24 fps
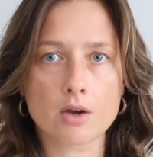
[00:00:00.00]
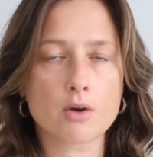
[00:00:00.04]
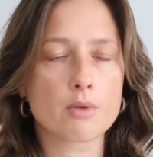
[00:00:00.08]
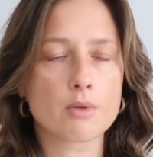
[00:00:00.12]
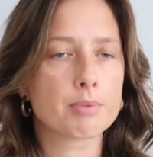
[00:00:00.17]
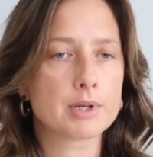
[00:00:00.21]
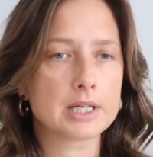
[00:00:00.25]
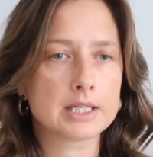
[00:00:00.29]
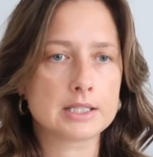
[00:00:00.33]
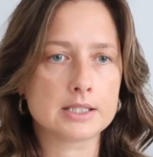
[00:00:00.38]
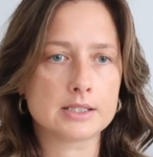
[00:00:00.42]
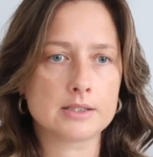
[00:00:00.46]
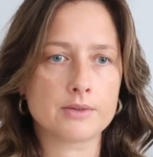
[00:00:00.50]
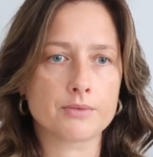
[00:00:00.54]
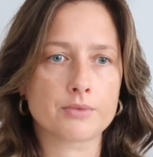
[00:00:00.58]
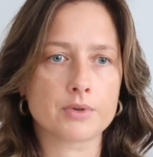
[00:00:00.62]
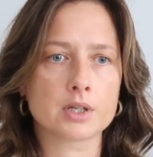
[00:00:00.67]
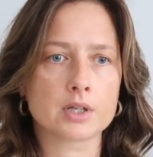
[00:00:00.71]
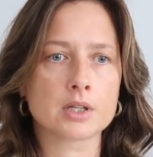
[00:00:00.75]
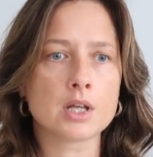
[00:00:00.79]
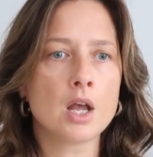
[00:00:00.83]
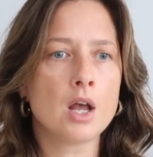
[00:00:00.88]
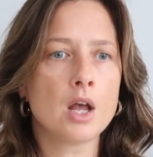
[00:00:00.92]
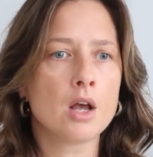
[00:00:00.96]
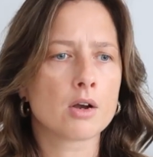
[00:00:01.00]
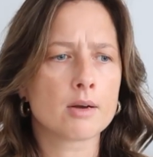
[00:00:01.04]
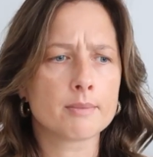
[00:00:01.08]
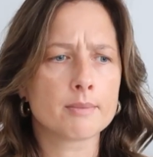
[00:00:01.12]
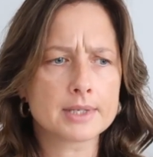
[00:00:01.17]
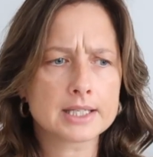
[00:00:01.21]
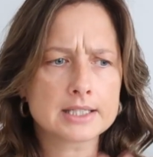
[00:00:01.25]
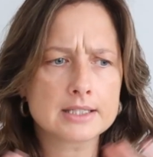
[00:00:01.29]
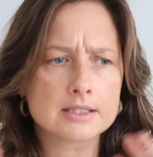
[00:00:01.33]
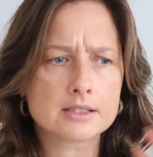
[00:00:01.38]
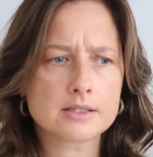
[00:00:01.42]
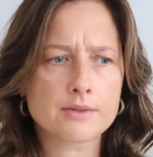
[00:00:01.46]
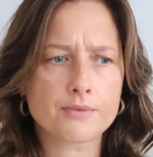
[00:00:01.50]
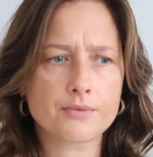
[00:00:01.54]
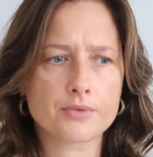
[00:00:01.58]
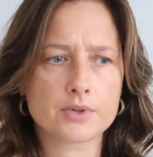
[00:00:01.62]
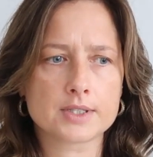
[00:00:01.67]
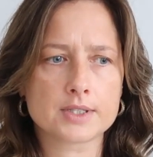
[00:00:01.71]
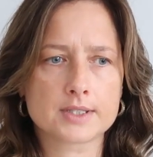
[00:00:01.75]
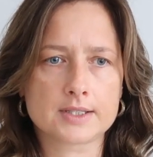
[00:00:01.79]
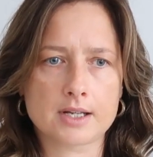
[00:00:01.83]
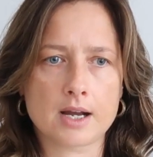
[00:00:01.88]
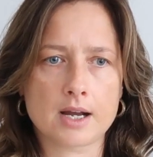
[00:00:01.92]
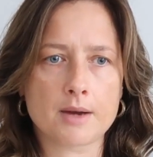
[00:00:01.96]
Completely
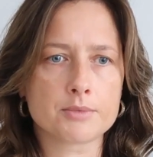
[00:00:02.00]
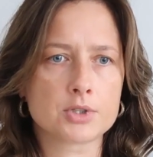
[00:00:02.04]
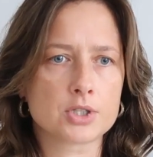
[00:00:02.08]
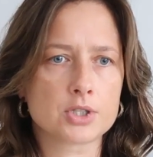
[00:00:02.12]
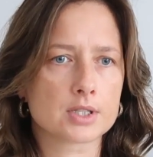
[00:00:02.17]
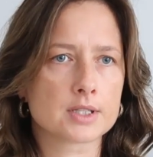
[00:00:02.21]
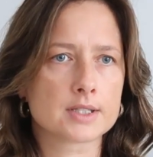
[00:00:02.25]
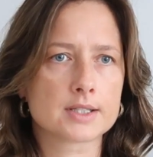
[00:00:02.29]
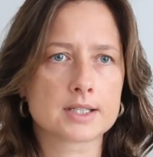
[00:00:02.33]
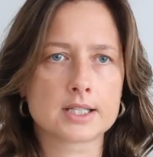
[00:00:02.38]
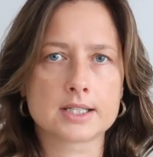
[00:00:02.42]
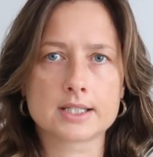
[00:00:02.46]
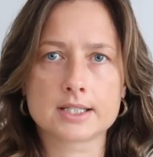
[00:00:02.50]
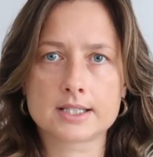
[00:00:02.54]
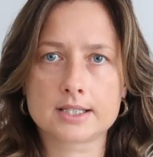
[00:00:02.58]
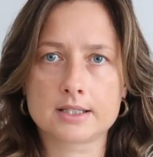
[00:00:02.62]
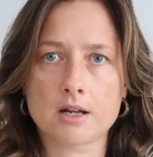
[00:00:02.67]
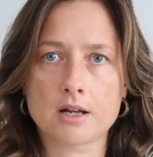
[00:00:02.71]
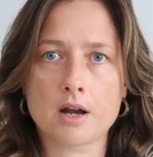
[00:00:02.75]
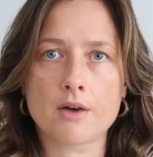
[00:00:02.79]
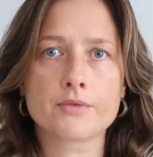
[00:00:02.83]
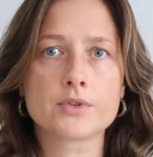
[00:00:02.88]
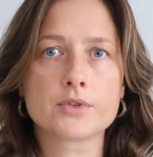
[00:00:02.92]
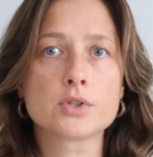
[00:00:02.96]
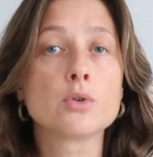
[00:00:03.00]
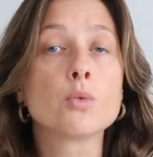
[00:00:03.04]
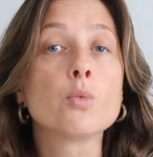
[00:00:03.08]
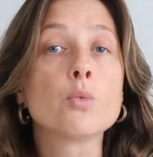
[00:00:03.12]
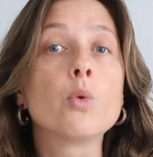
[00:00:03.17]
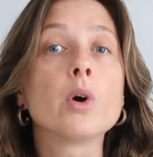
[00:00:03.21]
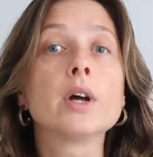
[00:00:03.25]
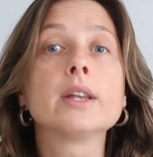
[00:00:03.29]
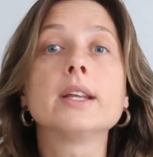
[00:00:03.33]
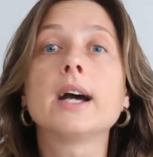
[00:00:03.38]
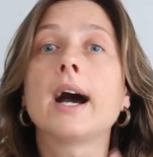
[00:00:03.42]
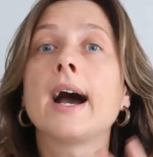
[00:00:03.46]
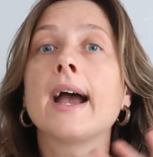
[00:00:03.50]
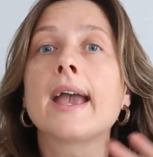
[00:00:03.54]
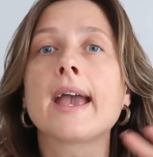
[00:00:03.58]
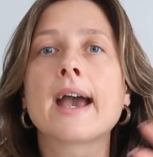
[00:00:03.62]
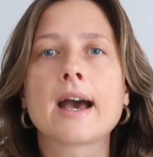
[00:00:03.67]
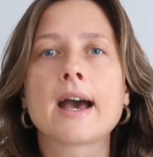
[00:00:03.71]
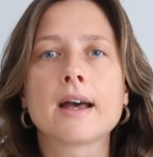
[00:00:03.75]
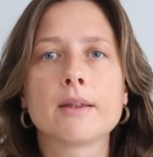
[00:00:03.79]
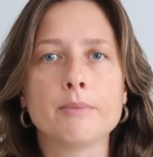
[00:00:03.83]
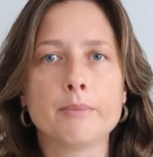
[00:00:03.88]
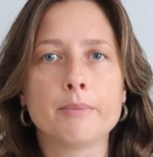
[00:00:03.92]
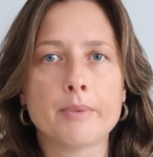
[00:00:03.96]
different subjects and stuff to what I
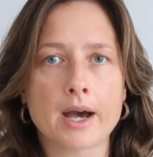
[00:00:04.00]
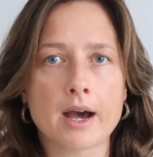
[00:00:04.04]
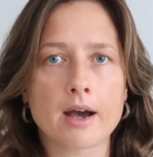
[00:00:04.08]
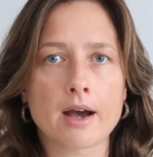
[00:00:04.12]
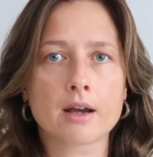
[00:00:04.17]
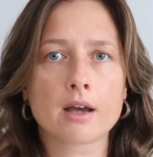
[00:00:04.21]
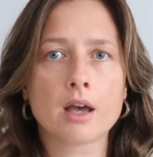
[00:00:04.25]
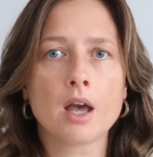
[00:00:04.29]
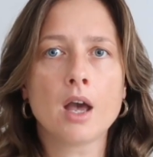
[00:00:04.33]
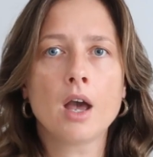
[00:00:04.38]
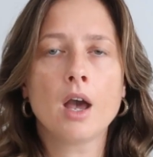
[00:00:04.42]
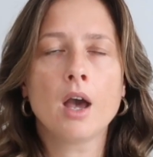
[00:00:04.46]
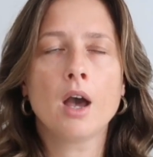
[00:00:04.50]
had back.